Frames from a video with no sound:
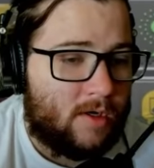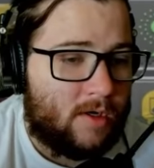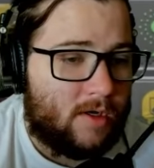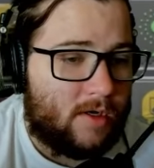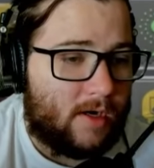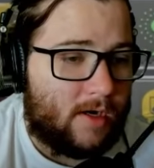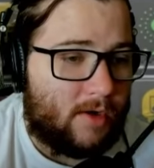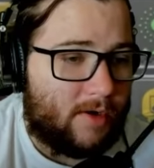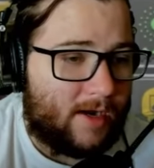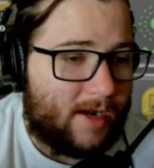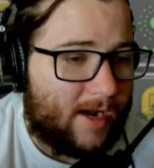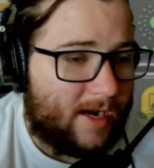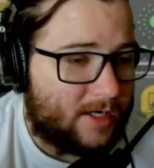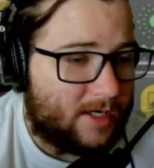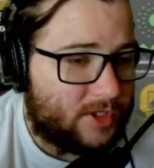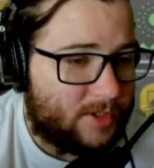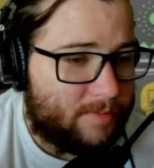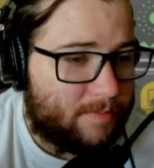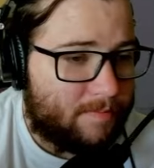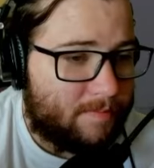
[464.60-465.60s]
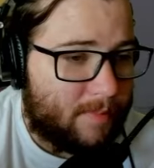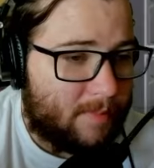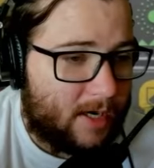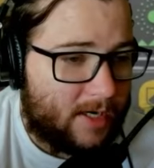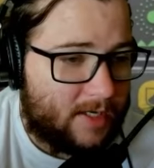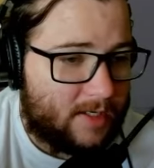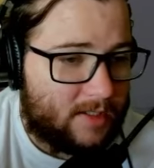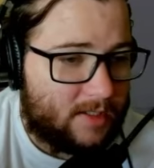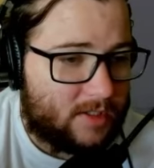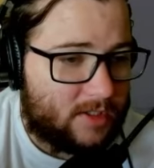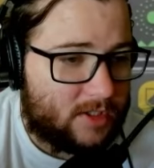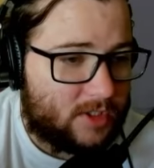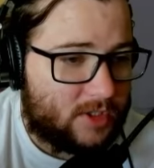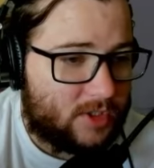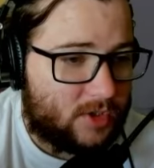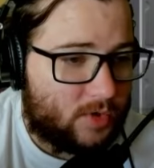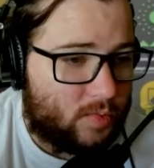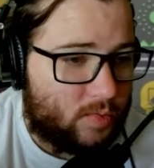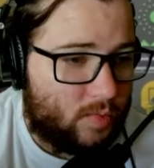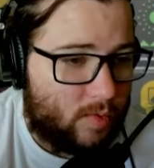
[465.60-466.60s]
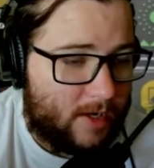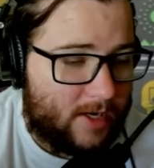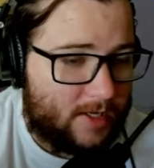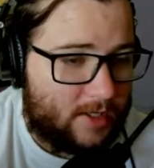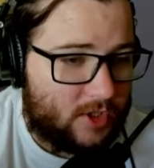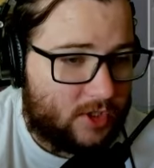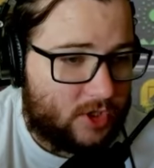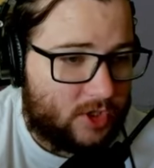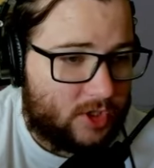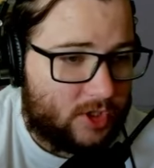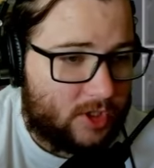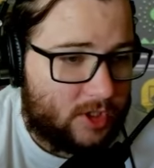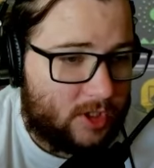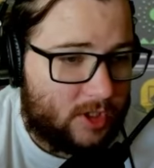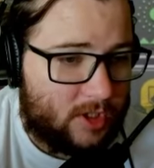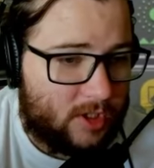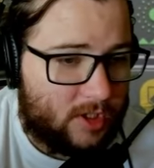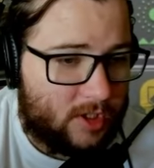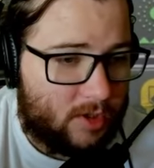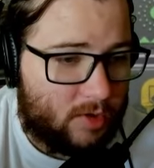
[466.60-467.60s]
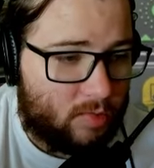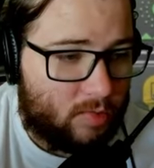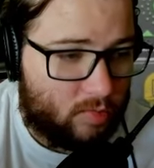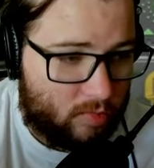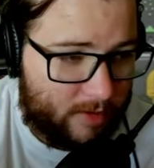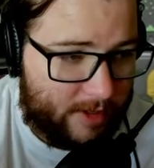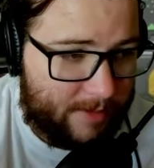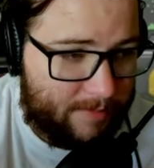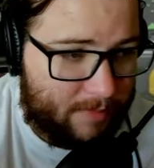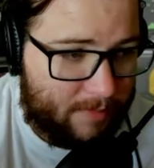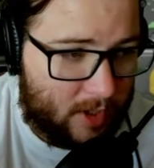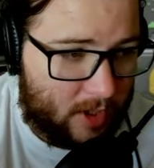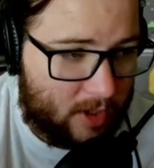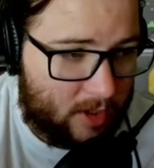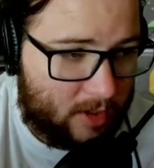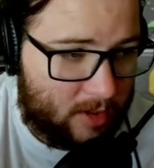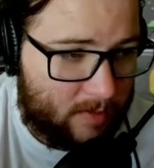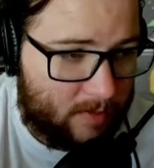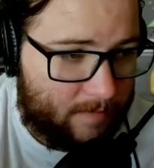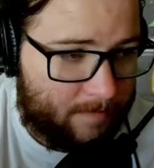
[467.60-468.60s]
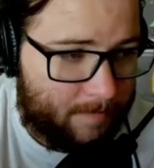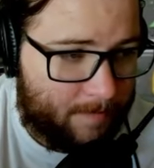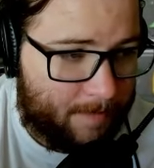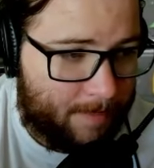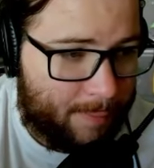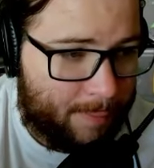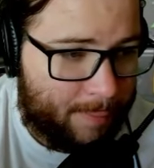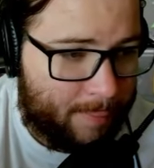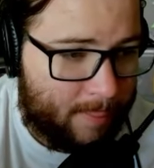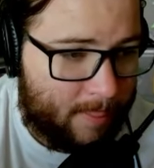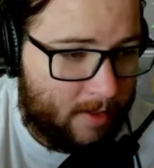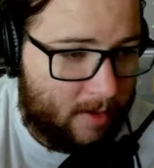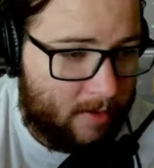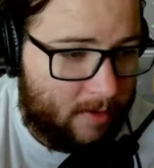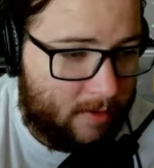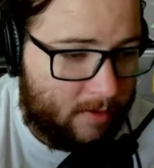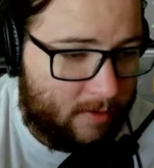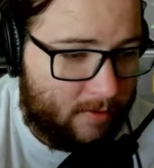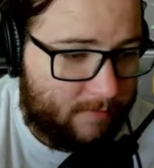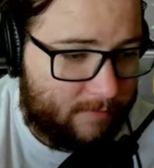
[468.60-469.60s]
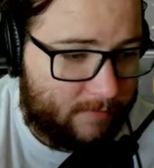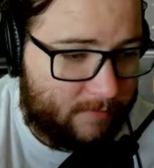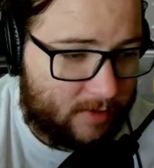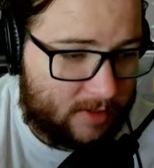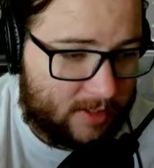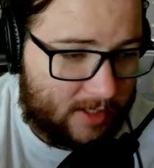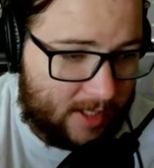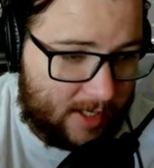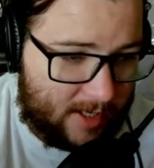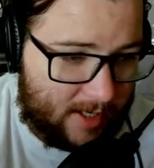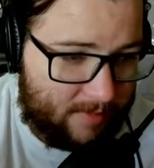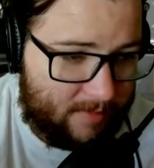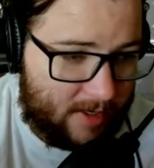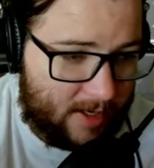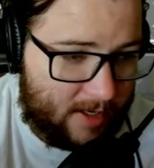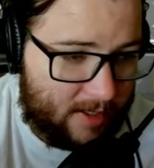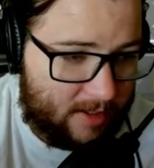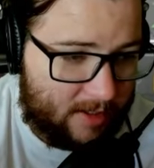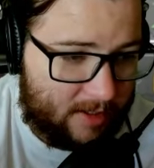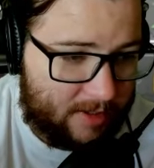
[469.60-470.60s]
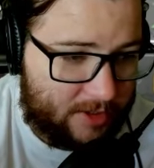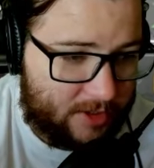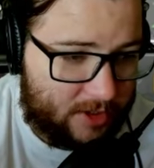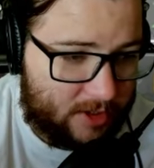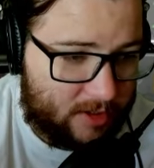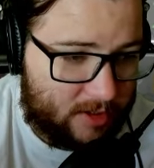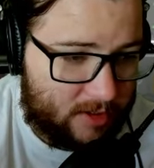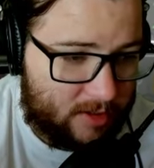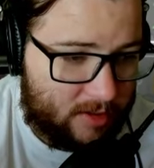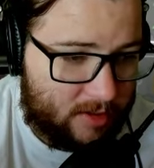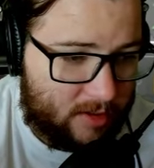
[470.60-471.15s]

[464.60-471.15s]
Now I actually might switch Reaper for time dilation,